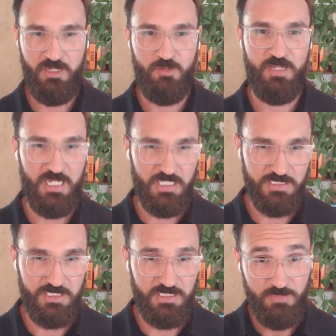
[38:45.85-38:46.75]
How am I
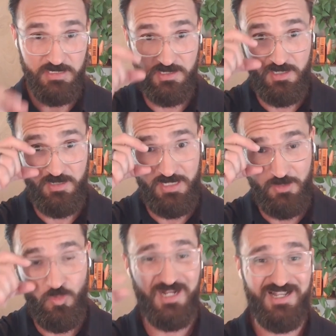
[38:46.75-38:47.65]
allocating my time?
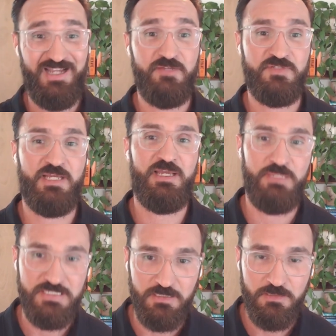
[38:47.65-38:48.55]
And what kind of
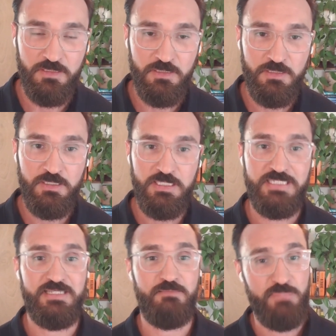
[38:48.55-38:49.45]
time is it?
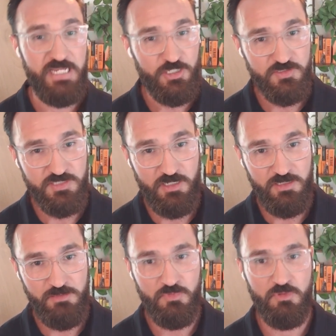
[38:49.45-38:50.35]
Is it maker
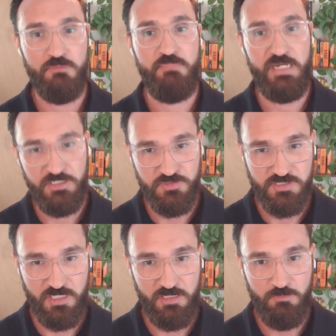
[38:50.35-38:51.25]
time or manager
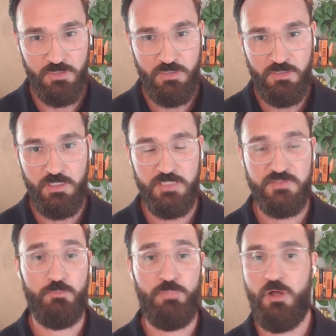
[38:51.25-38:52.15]
time? And
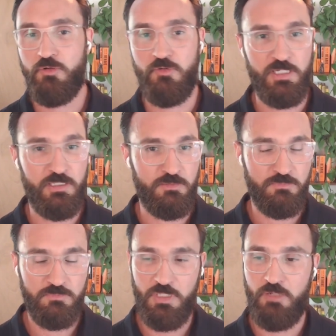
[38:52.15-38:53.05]
so Paul
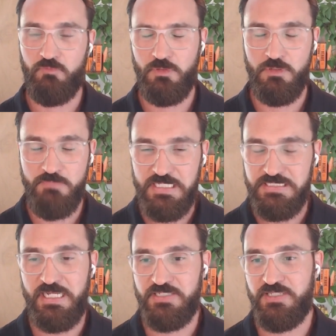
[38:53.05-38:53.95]
Graham wrote an
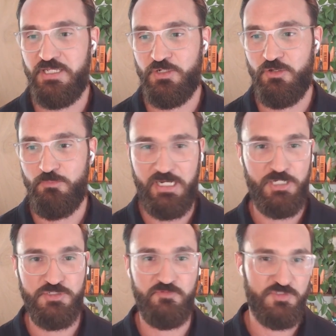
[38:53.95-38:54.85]
amazing essay called
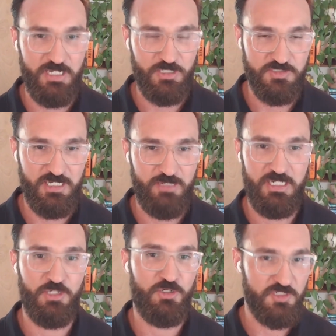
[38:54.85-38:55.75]
Manager versus Maker Time.
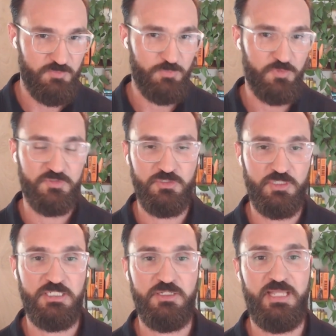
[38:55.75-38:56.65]
And I encourage people to
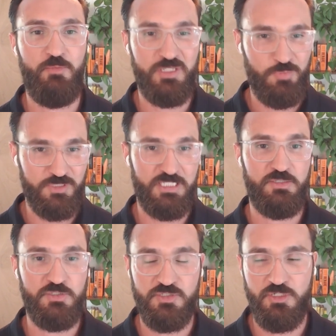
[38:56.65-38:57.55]
look into that. We could put that
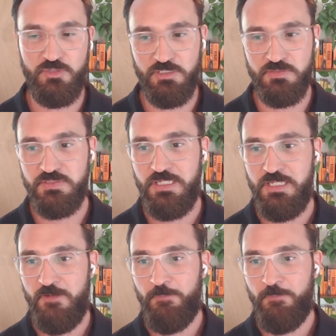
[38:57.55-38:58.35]
in the show notes.